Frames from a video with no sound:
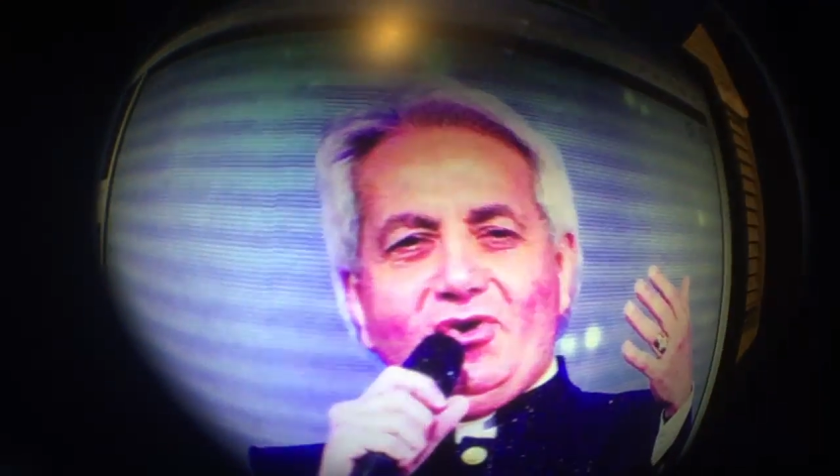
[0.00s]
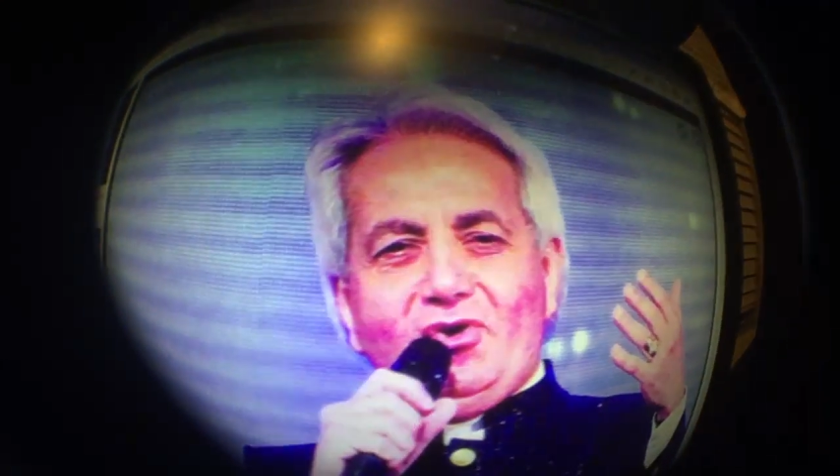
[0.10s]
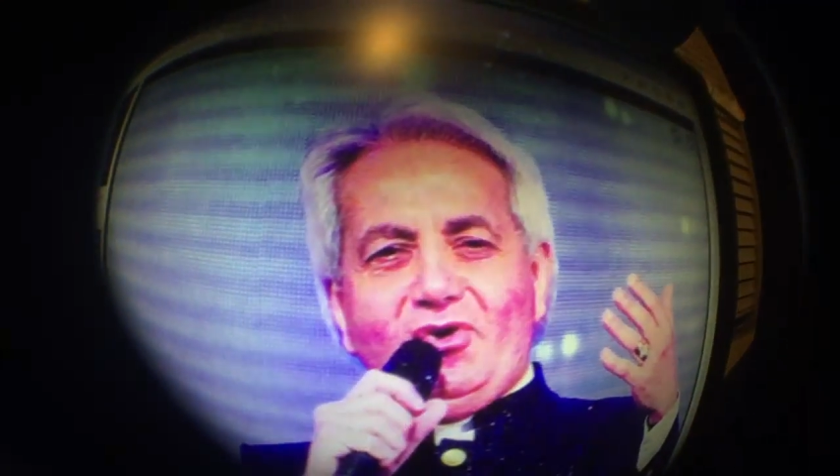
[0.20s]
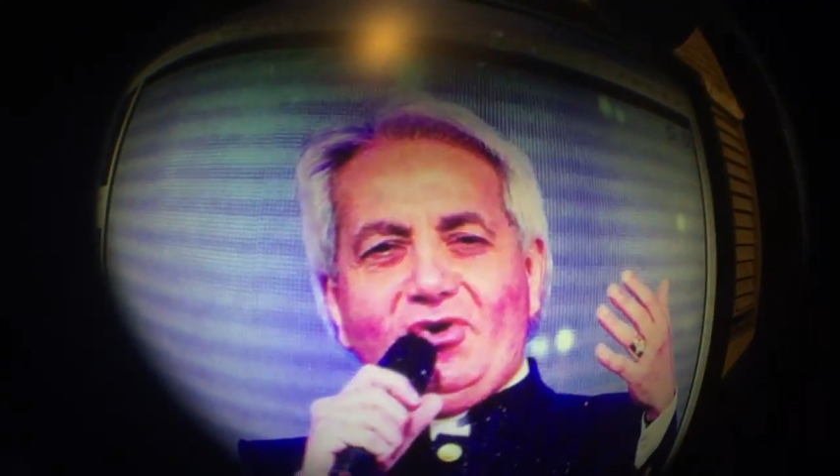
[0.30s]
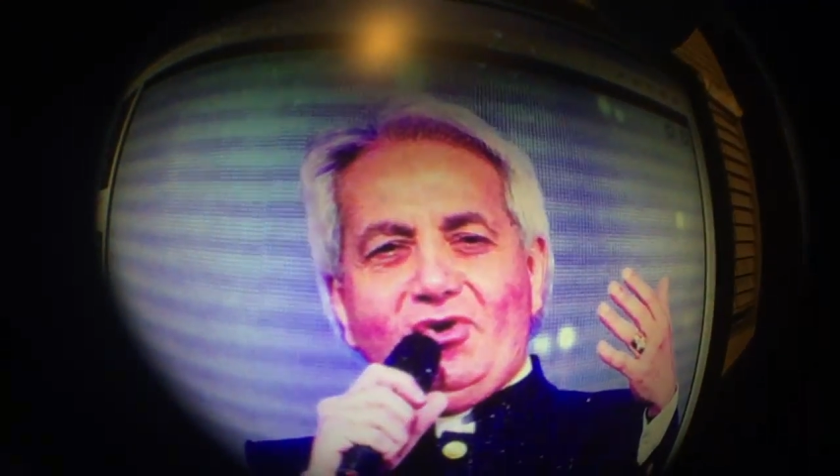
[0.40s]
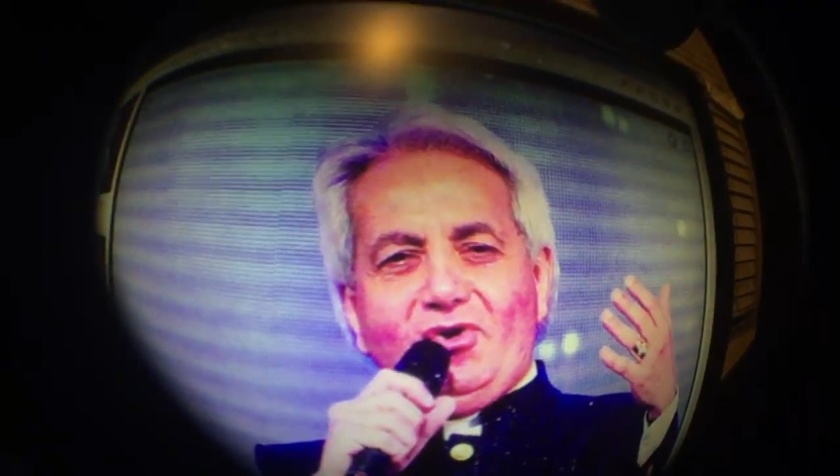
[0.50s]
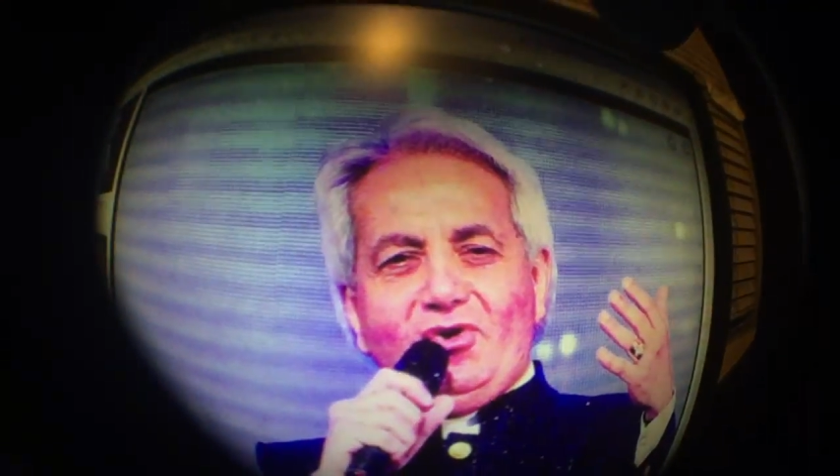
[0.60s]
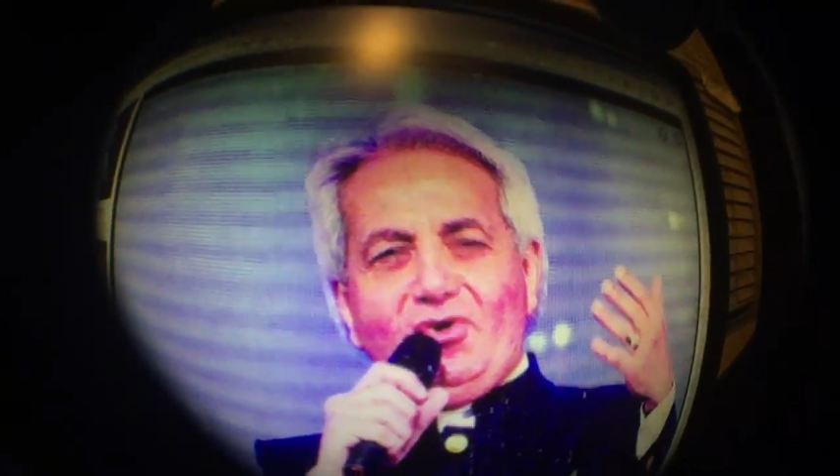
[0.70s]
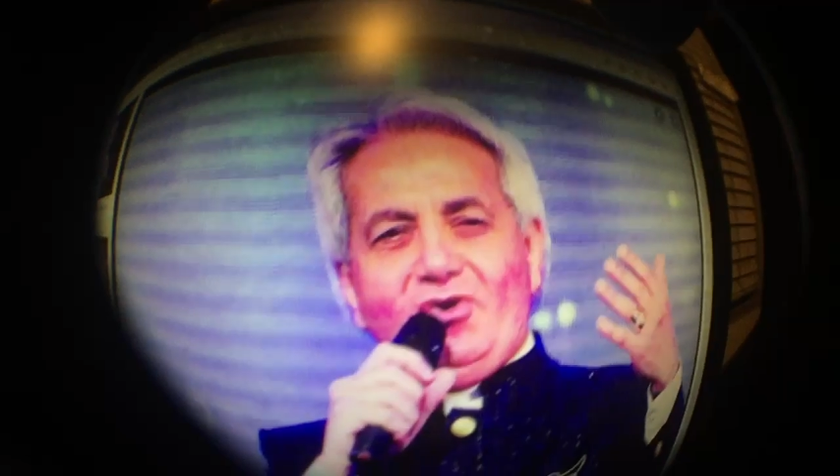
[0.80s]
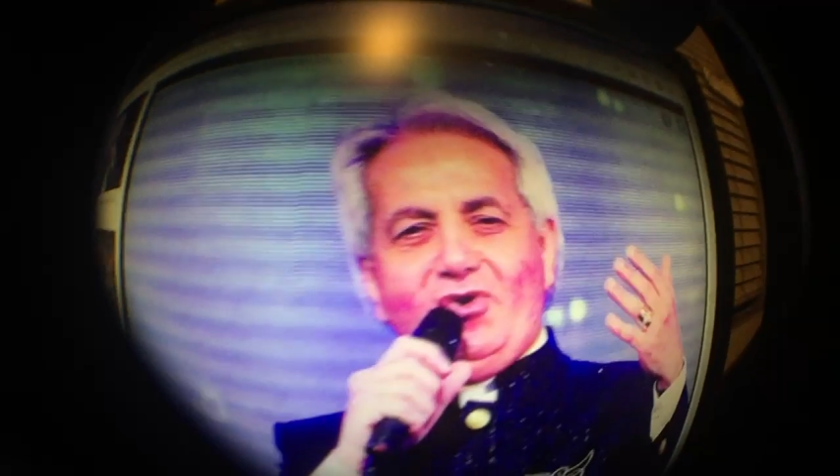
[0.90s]
shit.
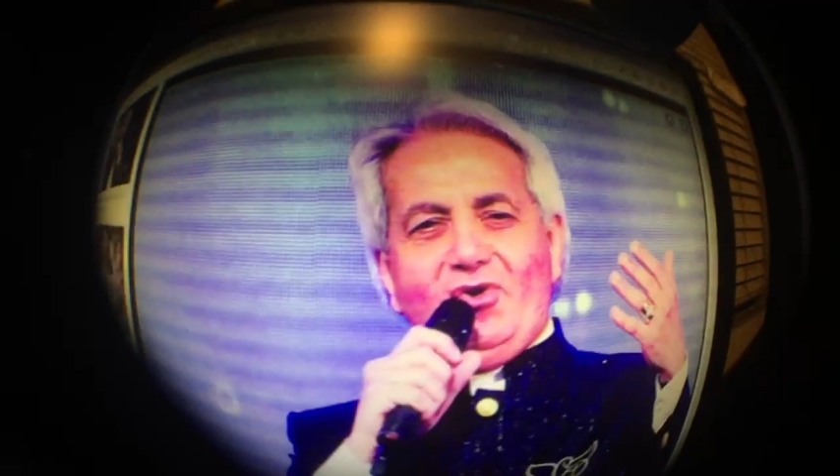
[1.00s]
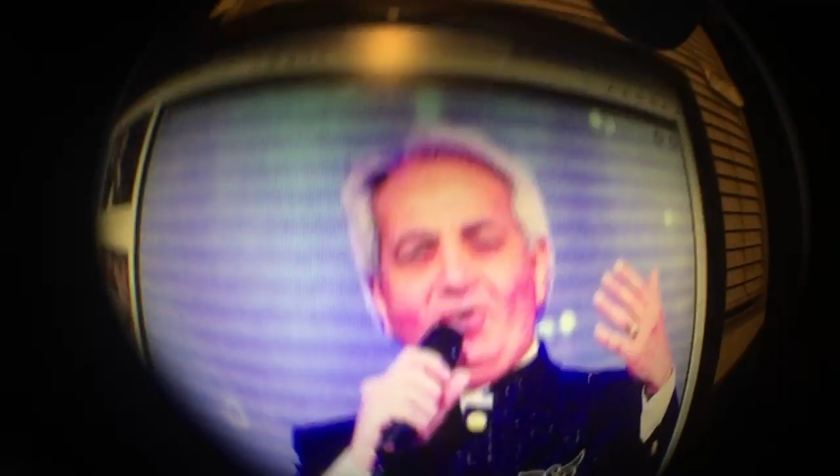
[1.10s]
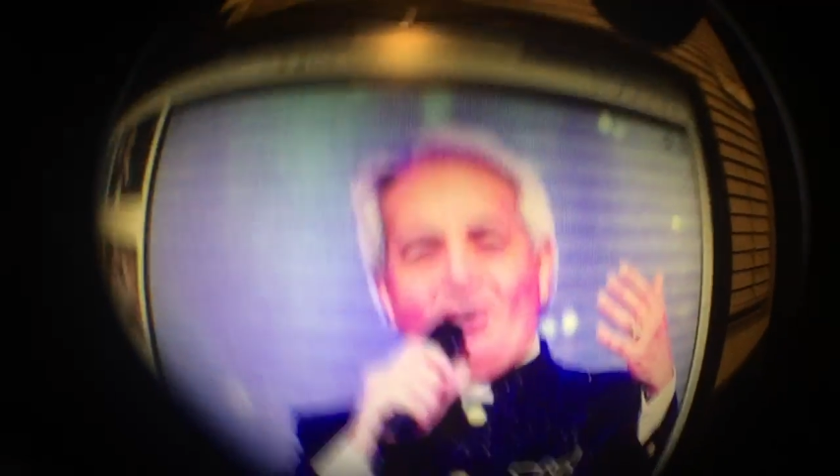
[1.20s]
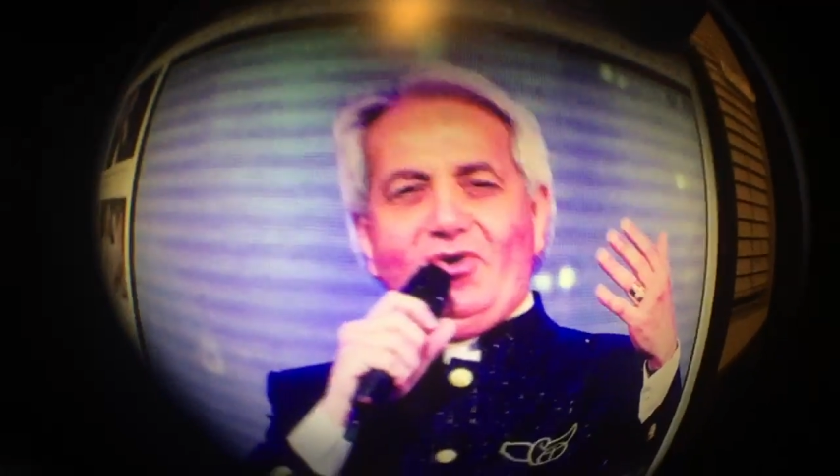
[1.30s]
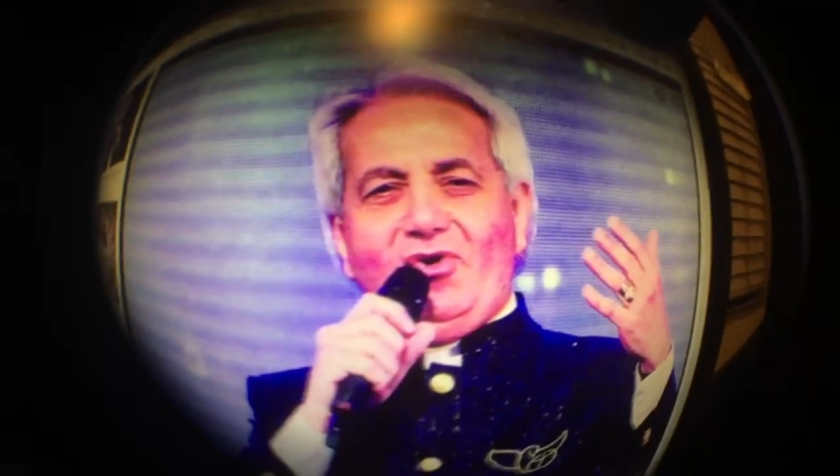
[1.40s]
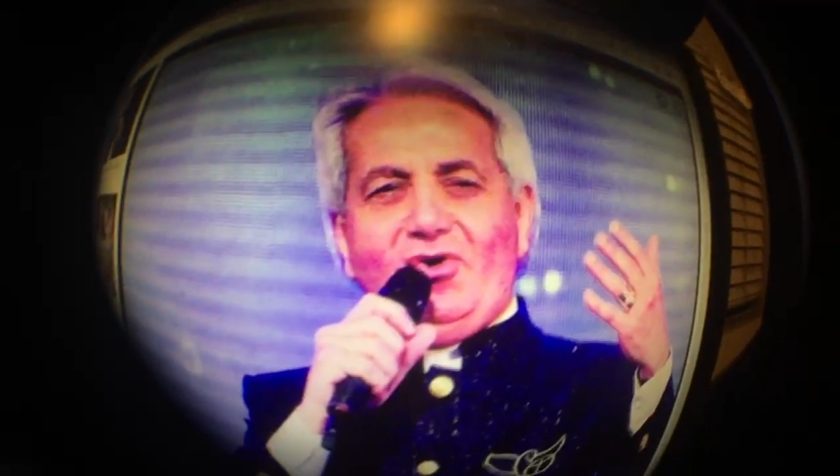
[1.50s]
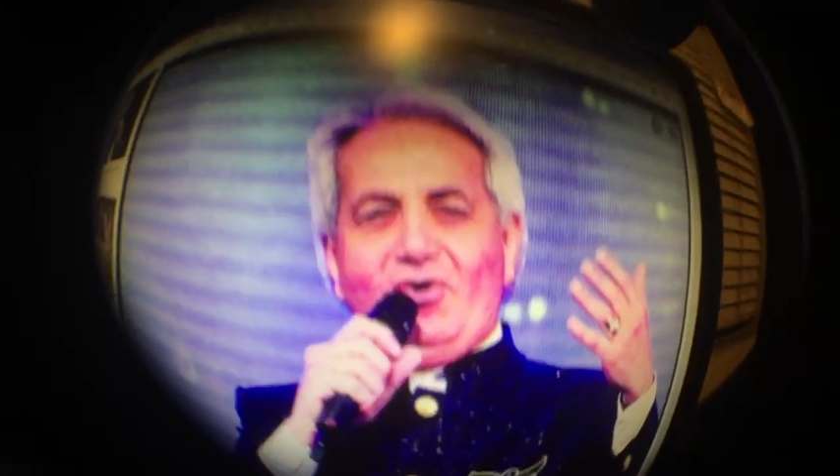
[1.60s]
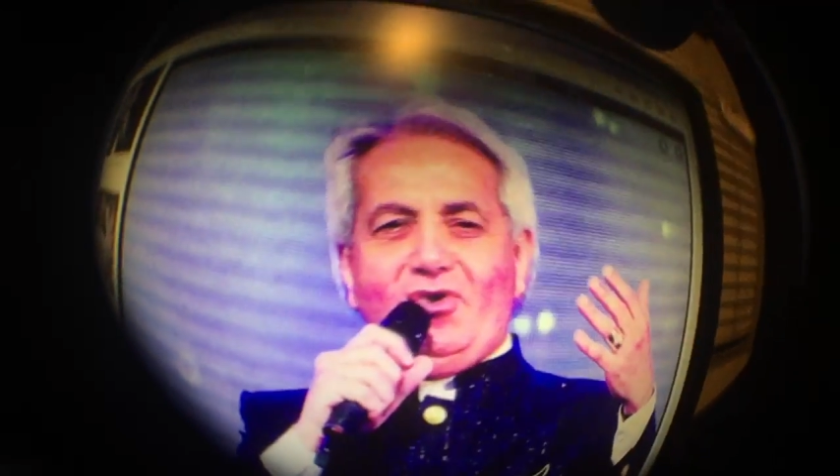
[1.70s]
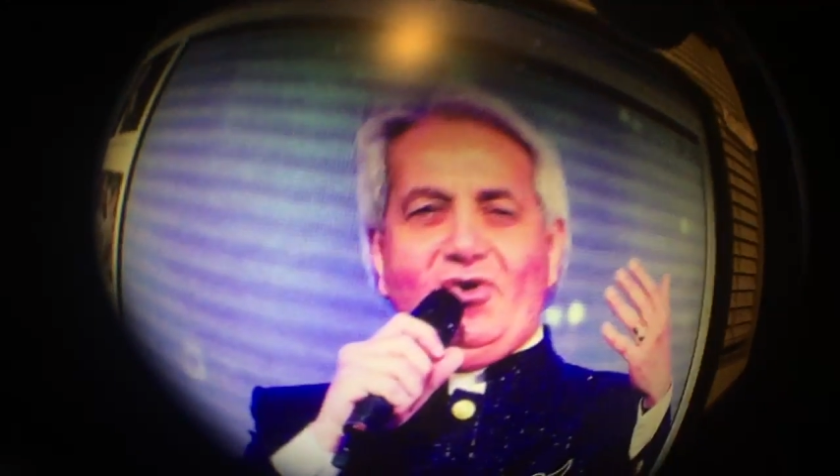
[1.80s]
Your whole fucking